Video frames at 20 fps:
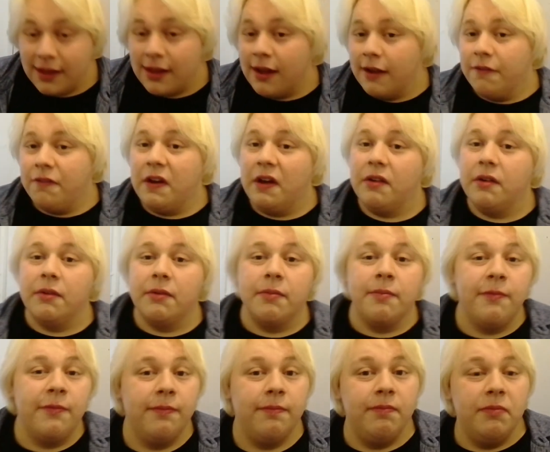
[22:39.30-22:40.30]
Found a
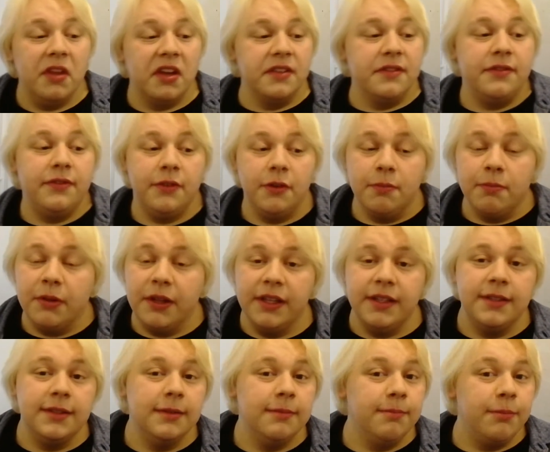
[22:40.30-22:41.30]
nice few
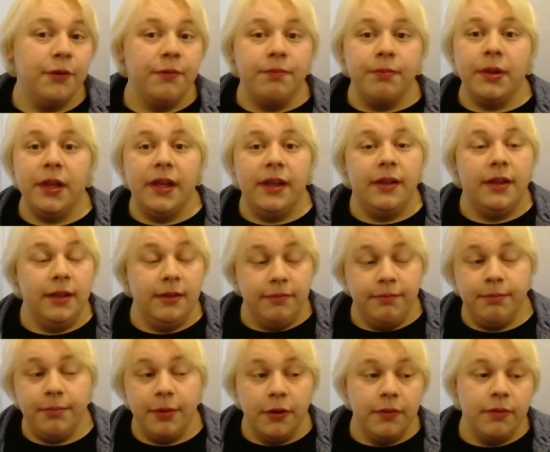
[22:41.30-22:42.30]
places in
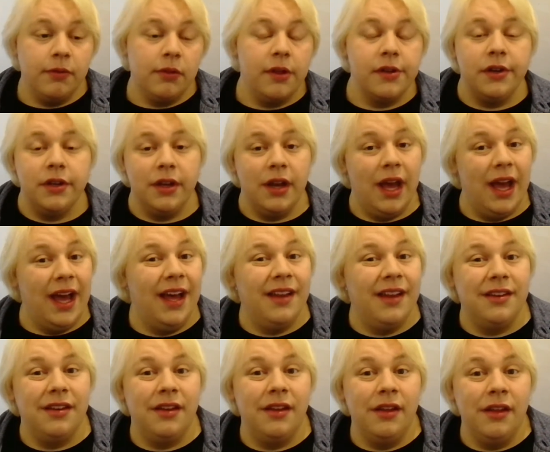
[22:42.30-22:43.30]
both London
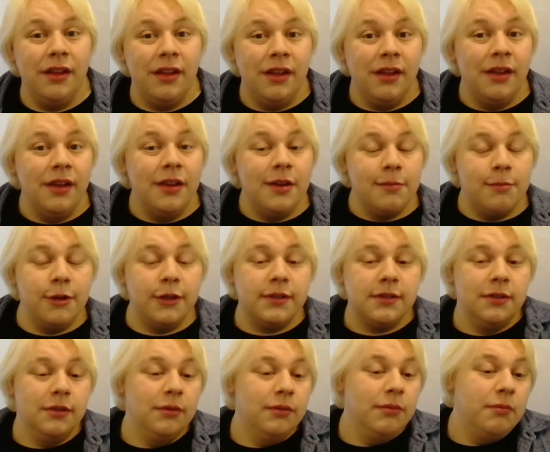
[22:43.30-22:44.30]
and
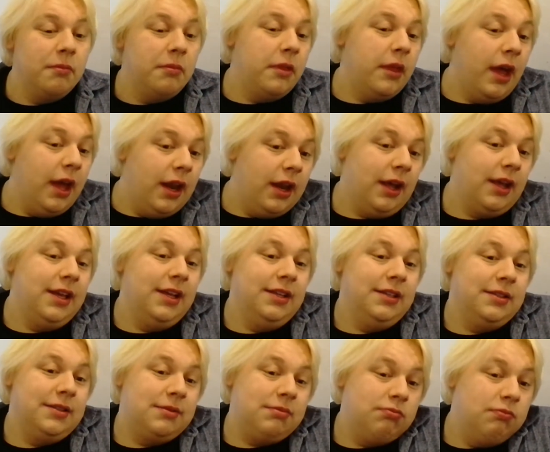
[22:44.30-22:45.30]
Bristol that
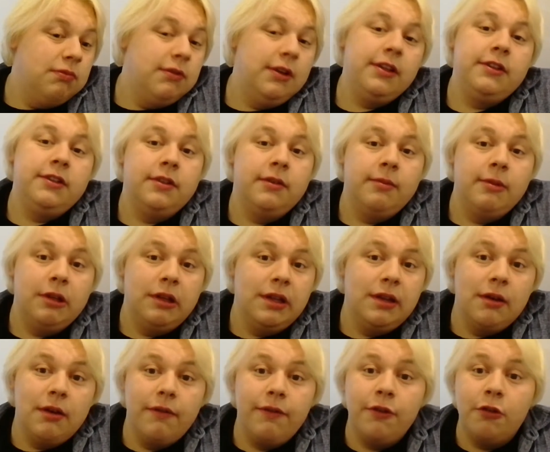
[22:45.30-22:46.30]
is reasonably
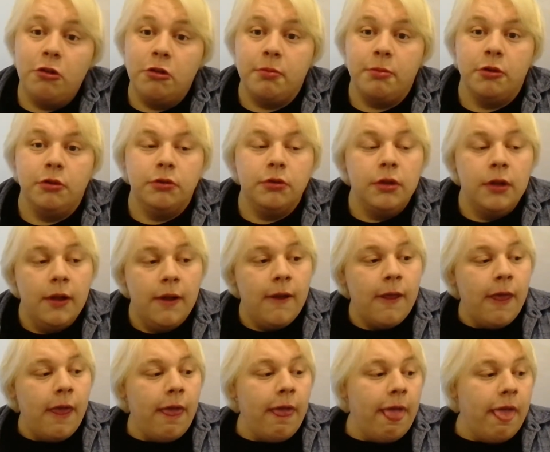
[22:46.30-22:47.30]
affordable.
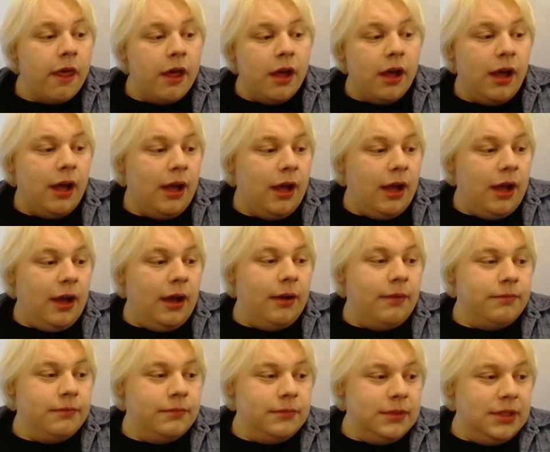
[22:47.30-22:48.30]

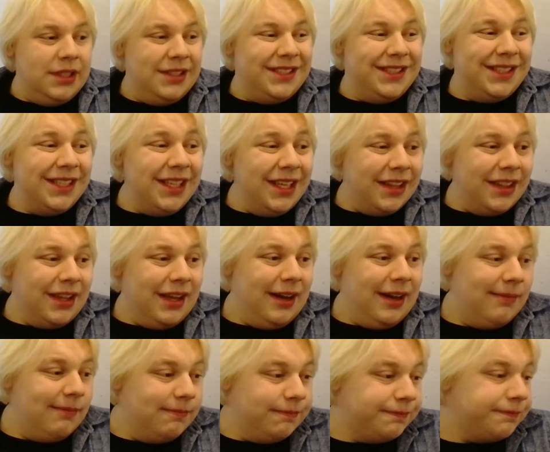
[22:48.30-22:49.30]
And seeing that,
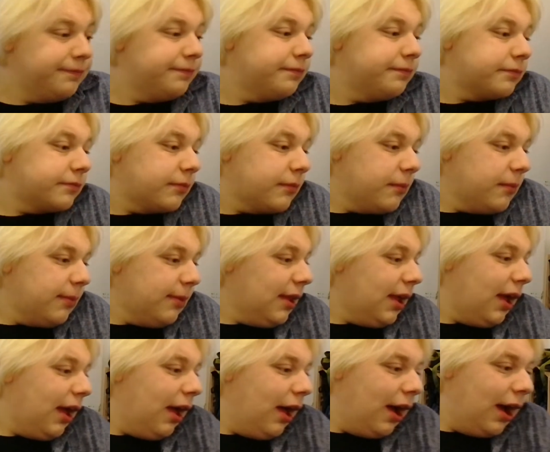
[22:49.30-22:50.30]

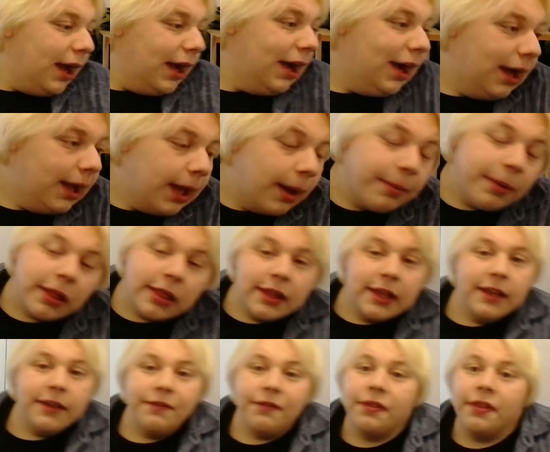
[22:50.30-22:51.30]
I
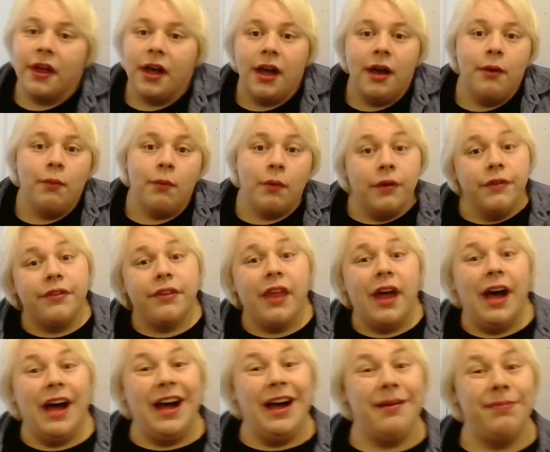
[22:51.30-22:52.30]
believe that once that
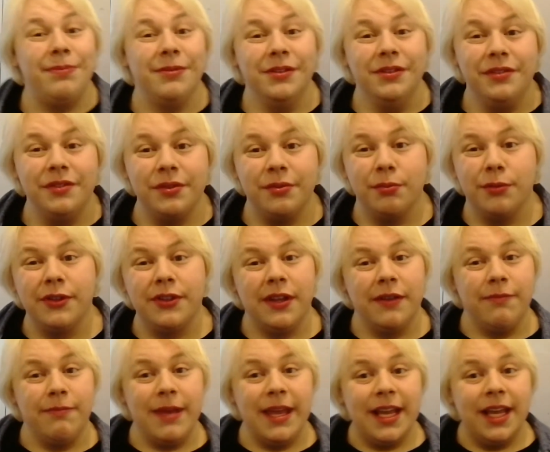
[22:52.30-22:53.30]
happens, once I
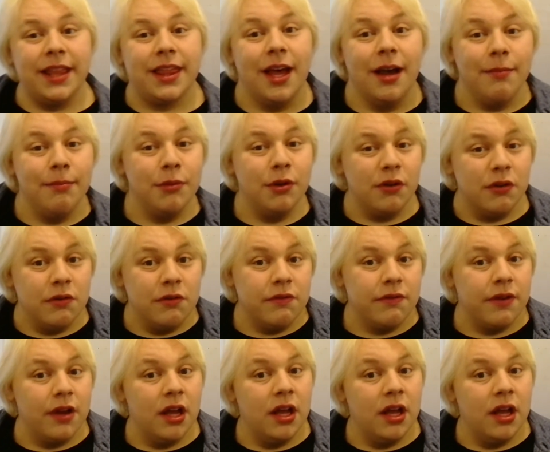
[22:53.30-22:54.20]
make that move,